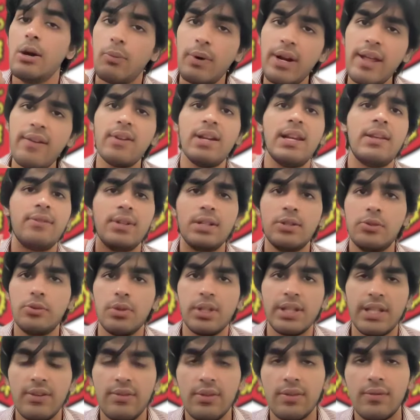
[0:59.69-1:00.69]
whatever level
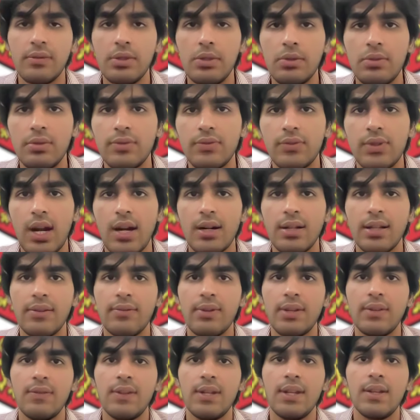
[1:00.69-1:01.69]
you'll give, you'll start
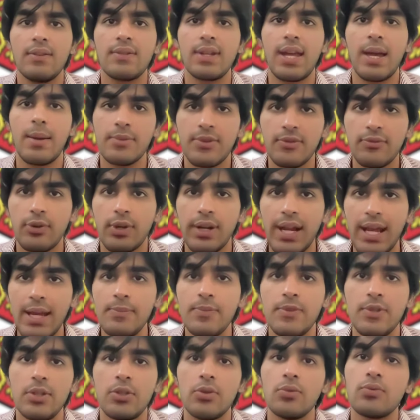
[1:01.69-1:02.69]
giving the exams for
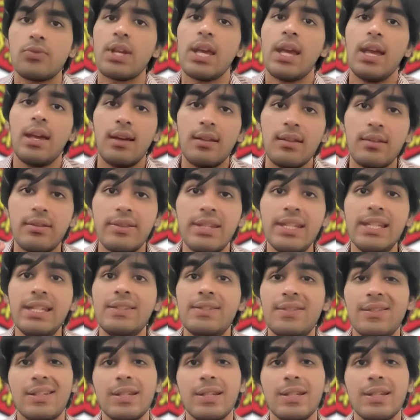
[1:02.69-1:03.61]
MCQs. These